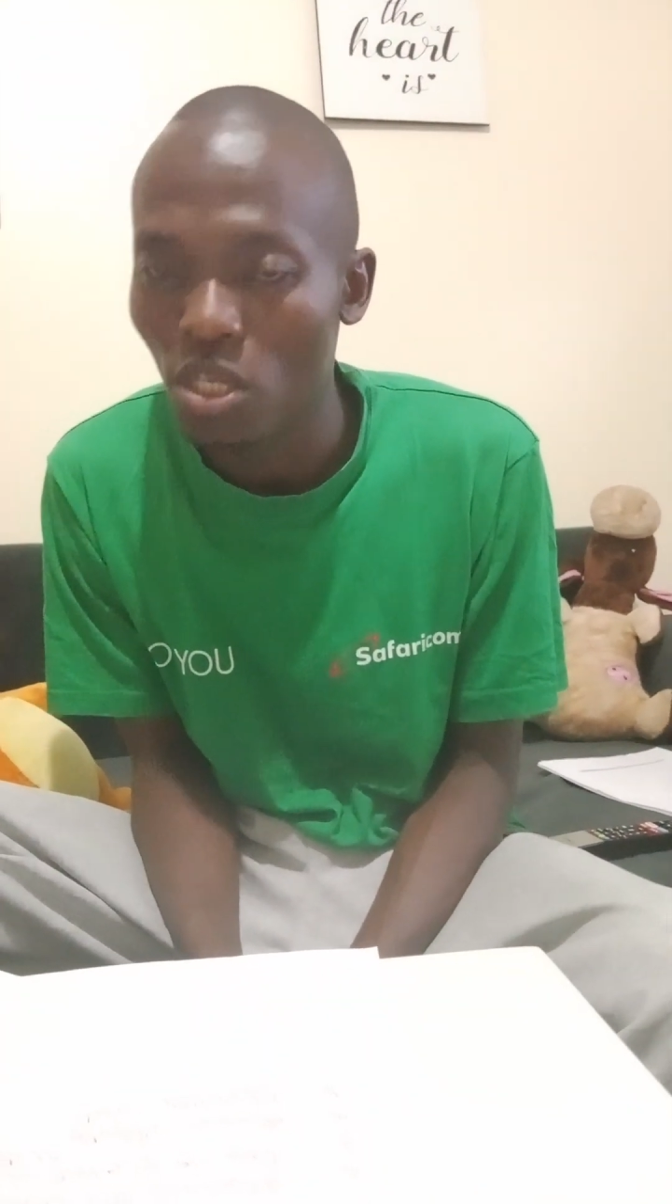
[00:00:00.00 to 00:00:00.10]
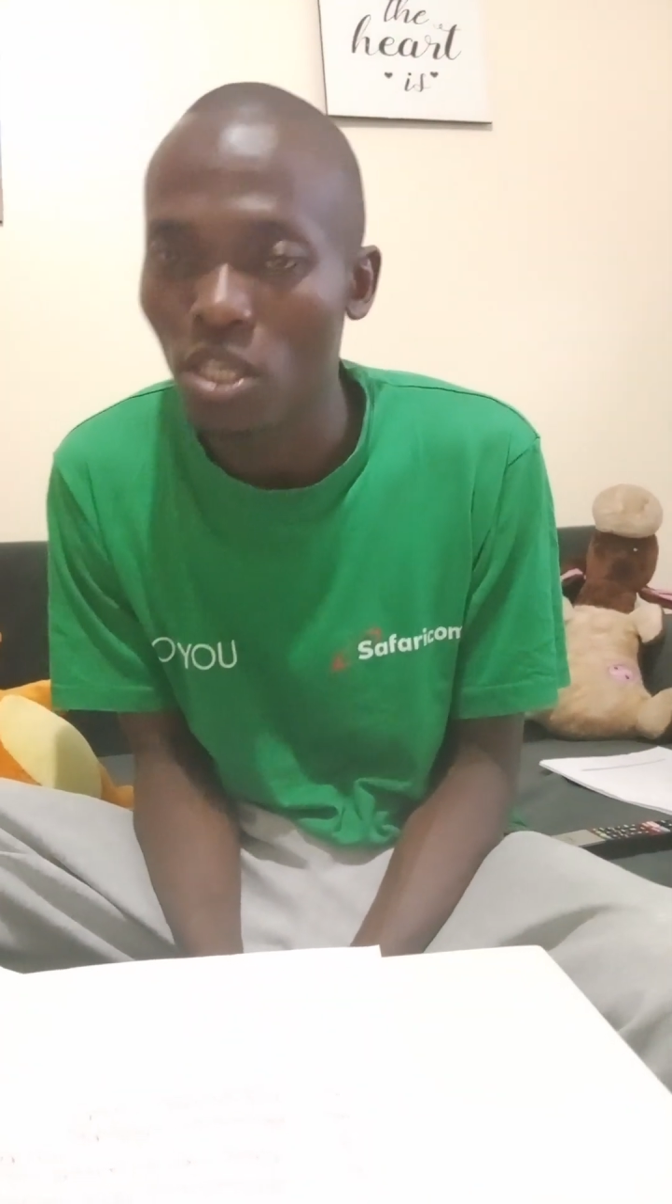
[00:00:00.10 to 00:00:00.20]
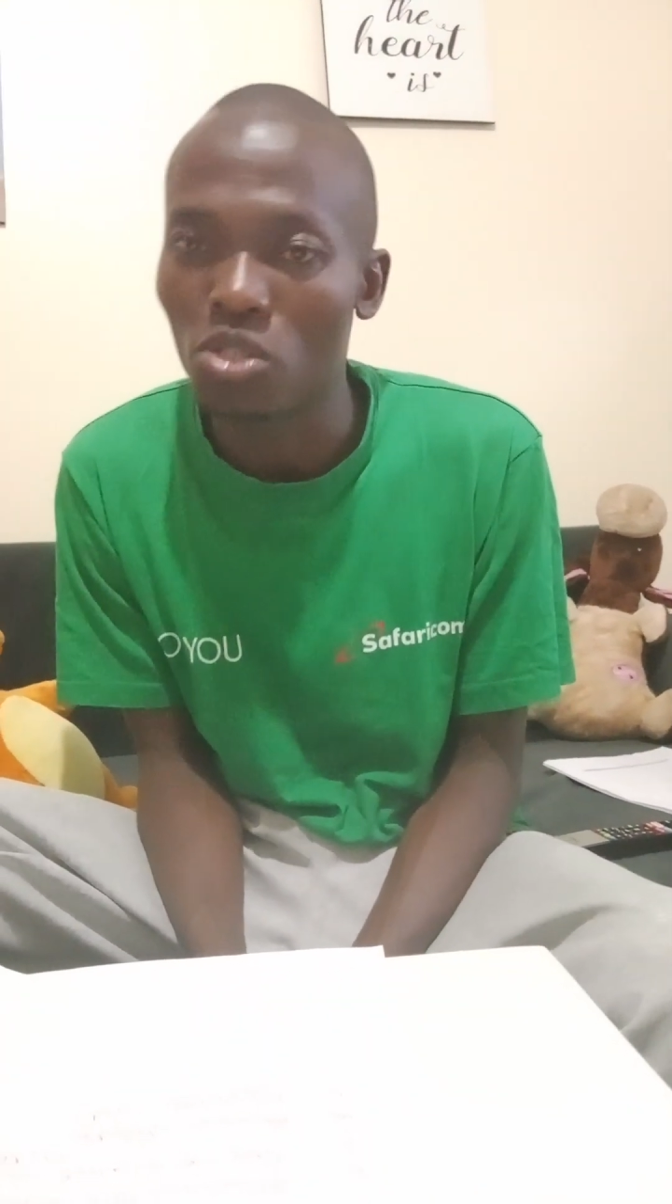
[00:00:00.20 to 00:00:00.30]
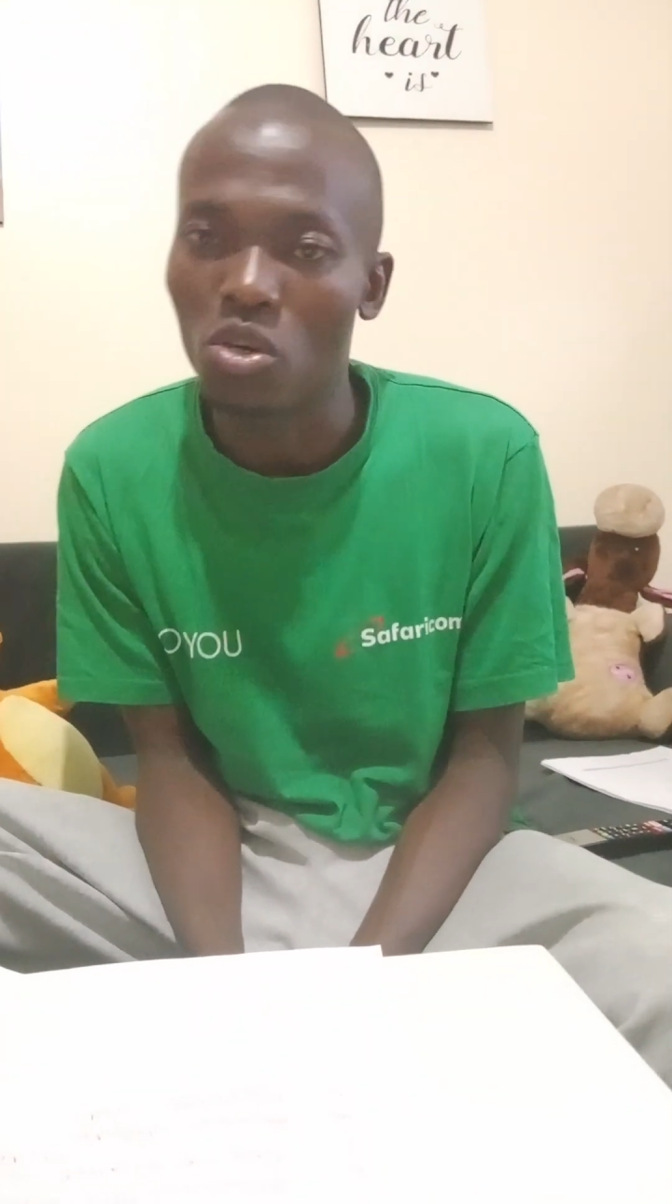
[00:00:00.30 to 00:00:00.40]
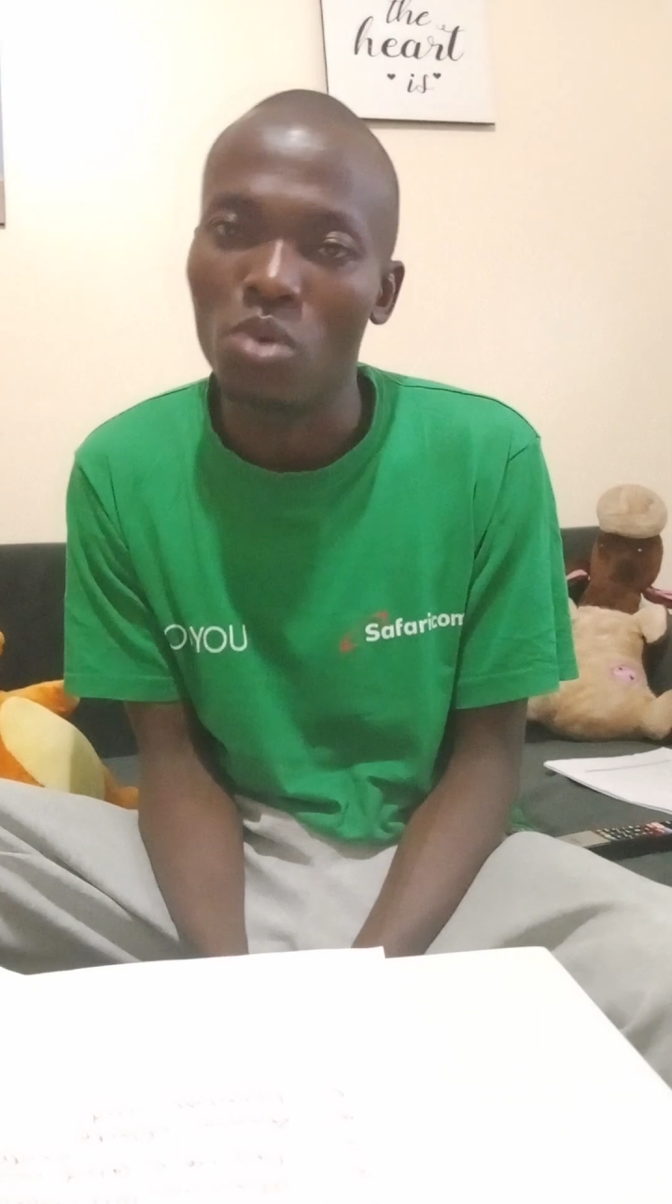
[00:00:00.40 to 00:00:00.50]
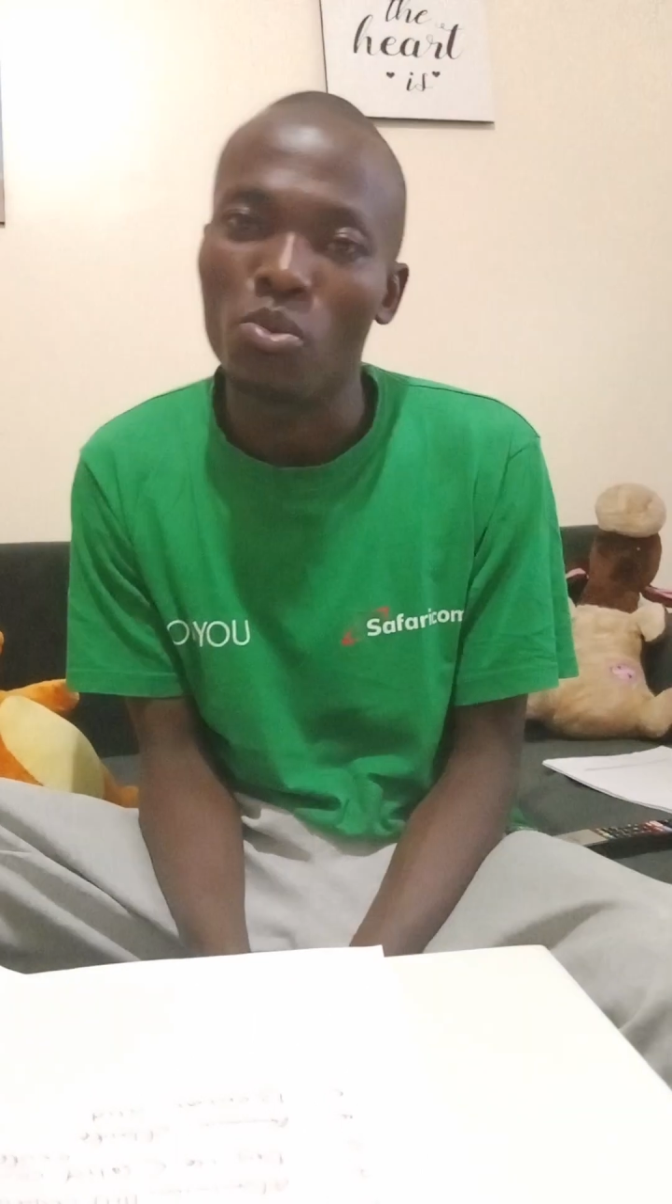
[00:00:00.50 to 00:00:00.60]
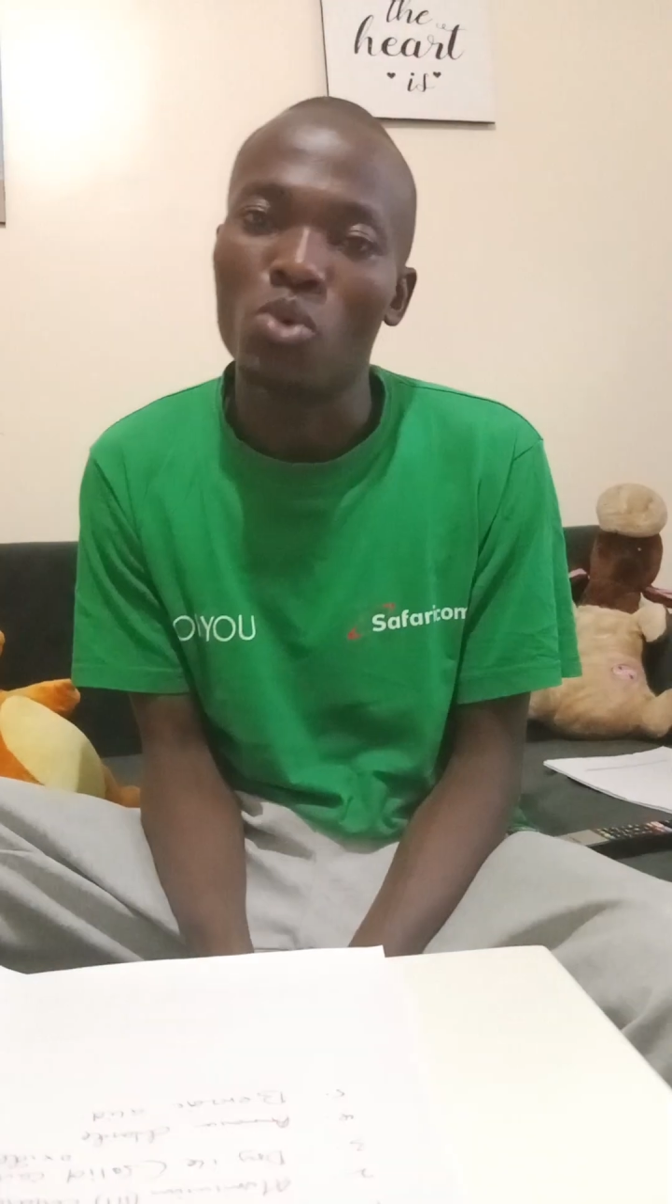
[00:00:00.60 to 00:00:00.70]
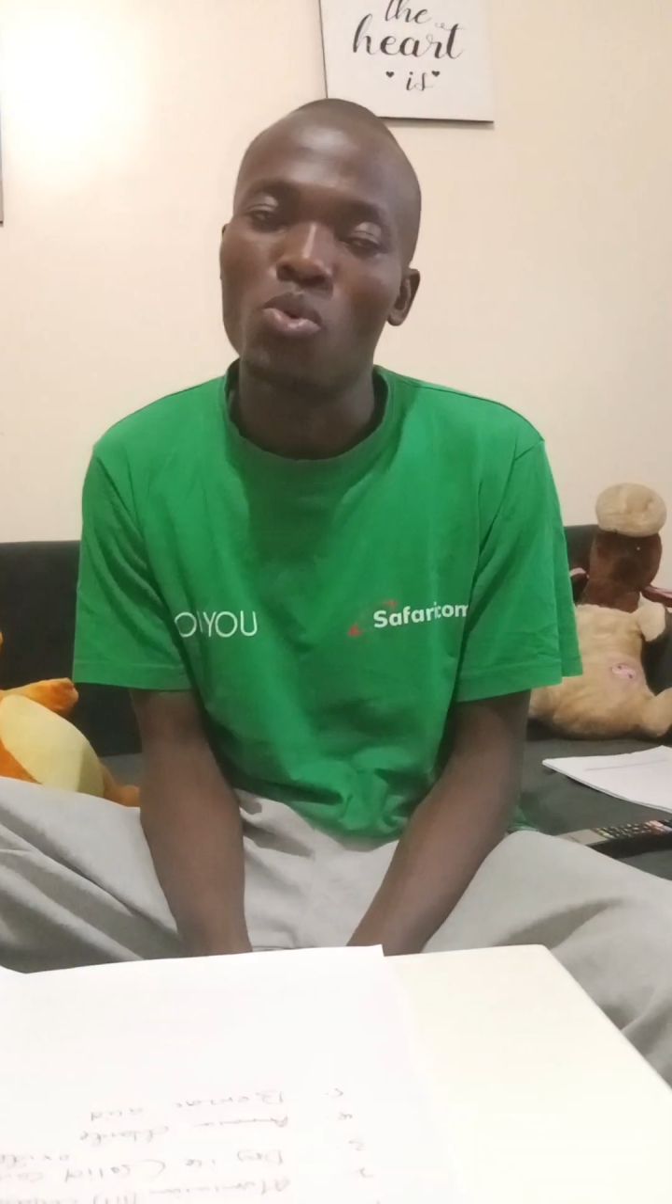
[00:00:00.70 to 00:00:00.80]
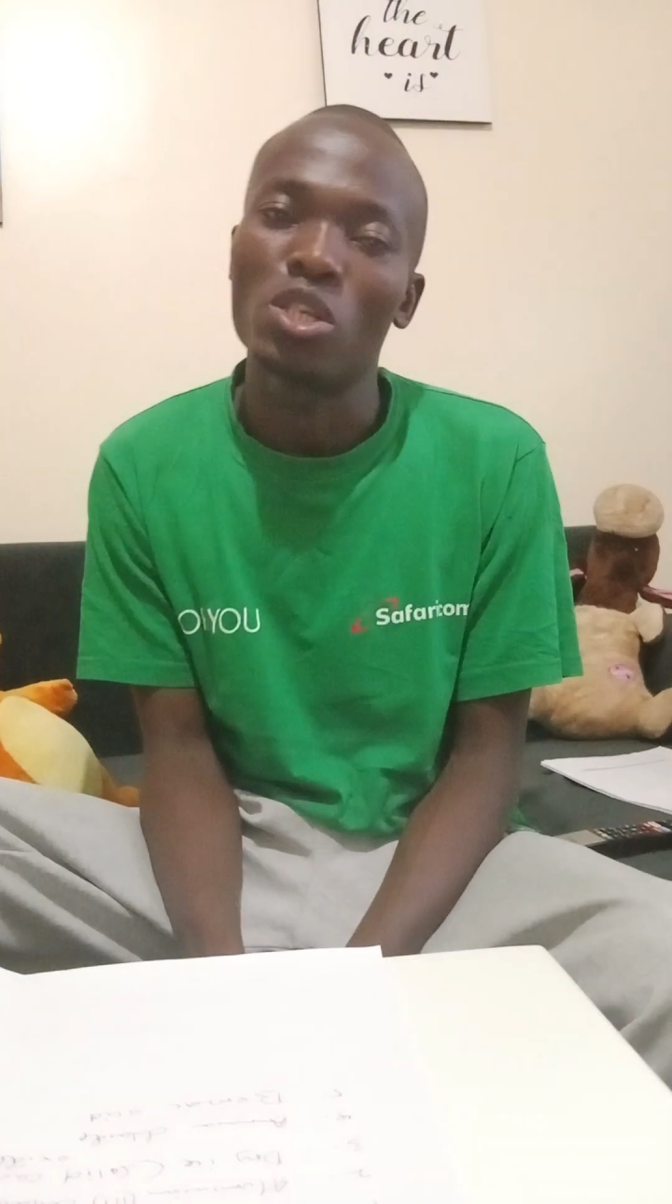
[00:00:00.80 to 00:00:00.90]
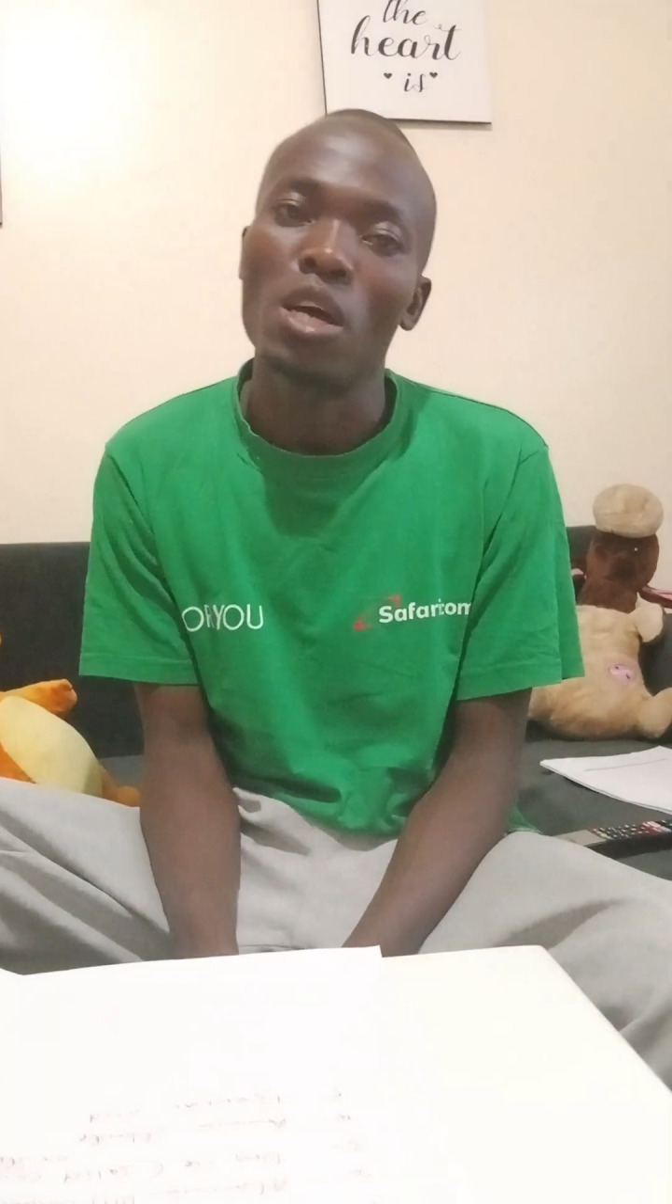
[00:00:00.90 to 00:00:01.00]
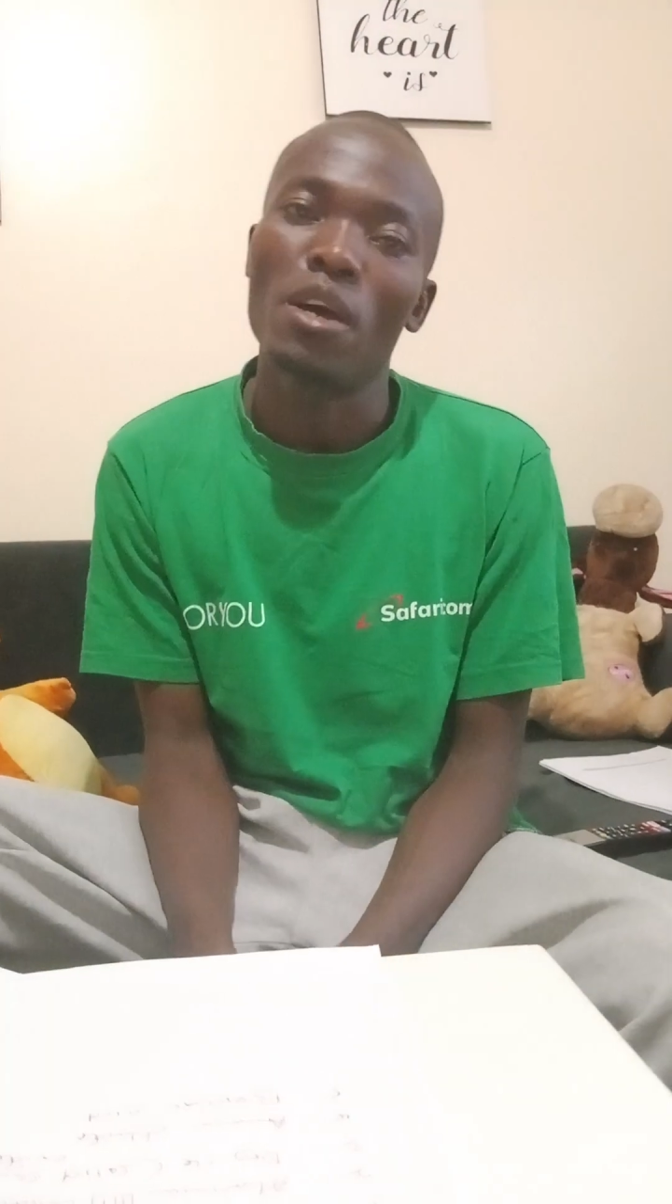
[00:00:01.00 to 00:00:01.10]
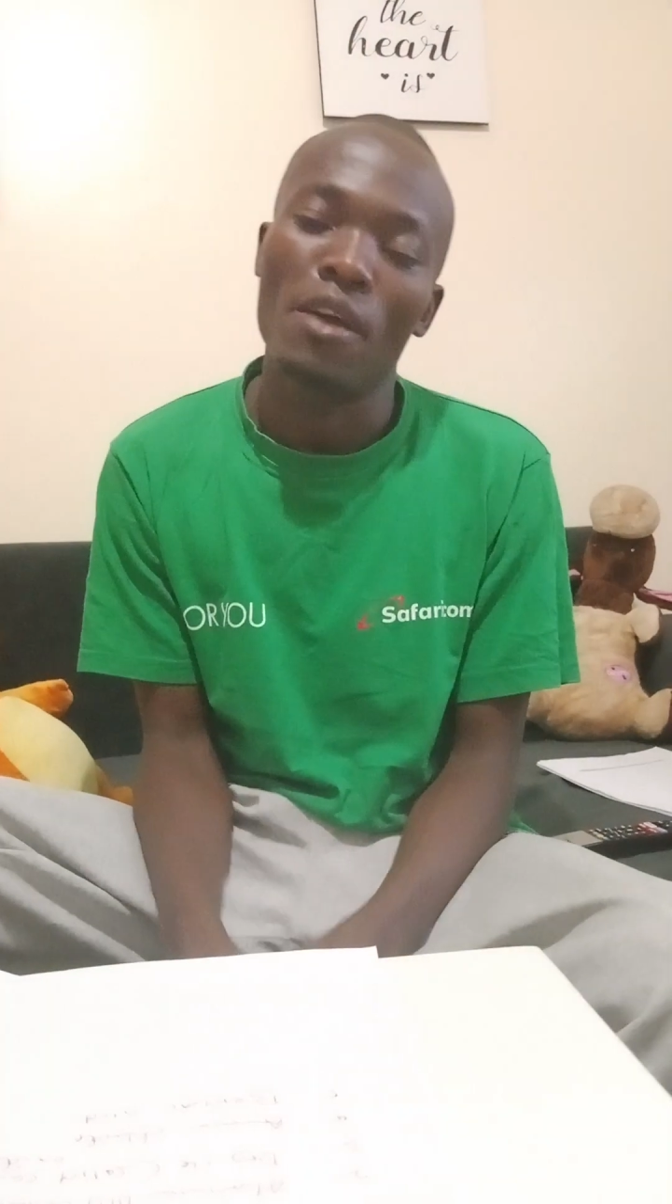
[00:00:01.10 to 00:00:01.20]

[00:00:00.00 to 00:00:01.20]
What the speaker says: is soluble in water,